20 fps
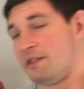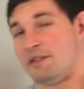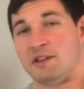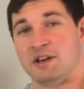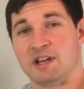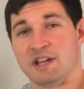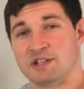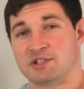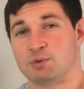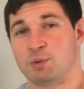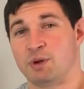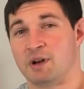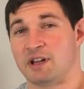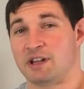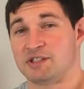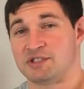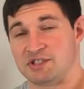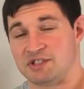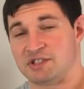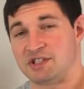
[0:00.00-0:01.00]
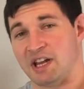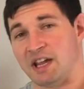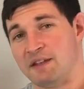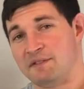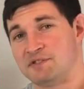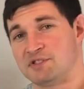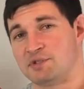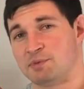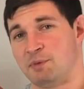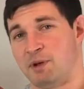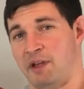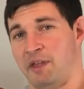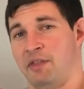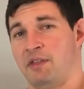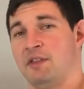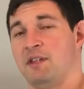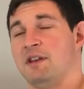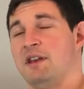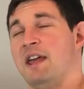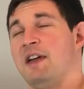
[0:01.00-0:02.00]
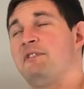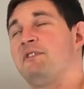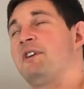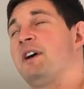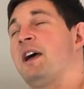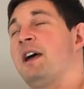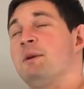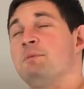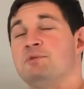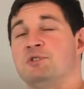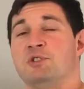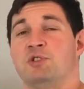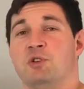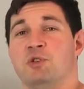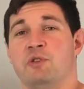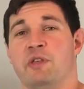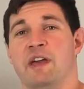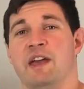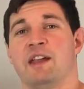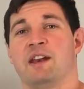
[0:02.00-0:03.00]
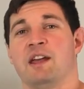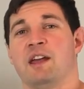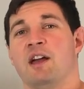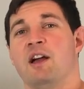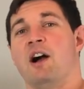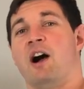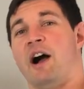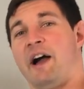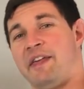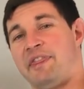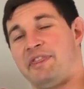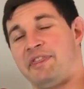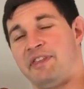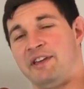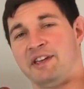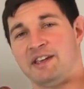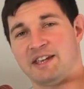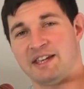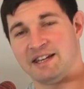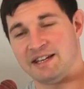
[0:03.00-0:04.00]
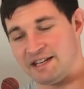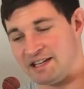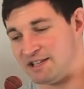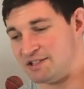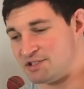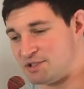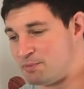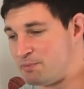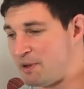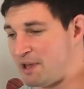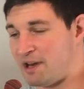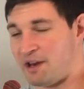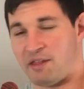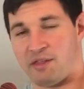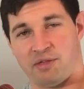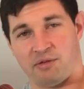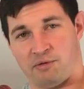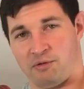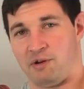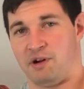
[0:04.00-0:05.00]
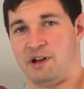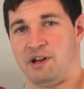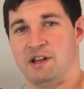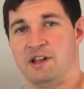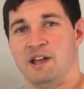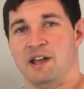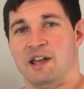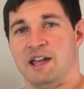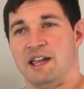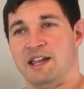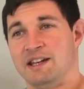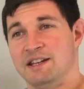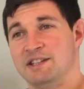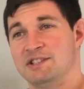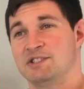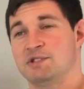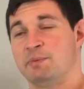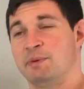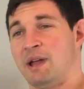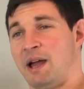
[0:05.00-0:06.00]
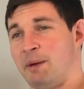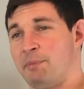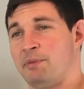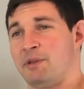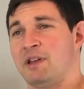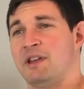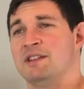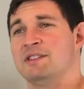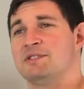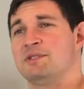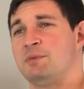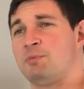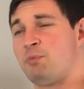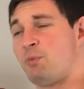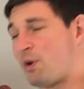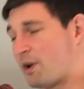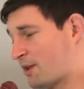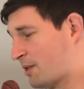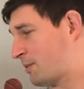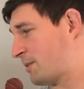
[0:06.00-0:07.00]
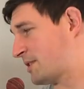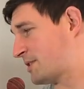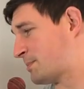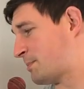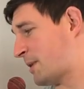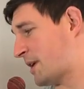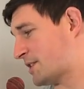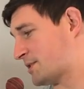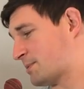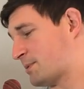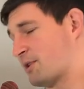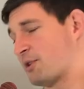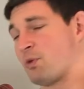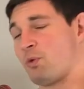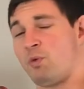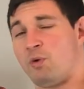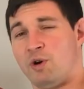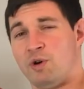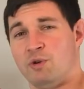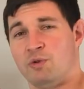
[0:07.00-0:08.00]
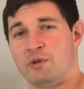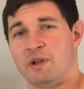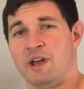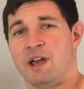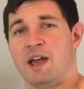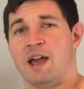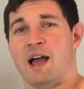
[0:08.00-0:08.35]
The next one is Steve Smith. Now, for him to do that, I think he needs to bat at three. He needs to be up there. He's the, one of the best batsmen in the world.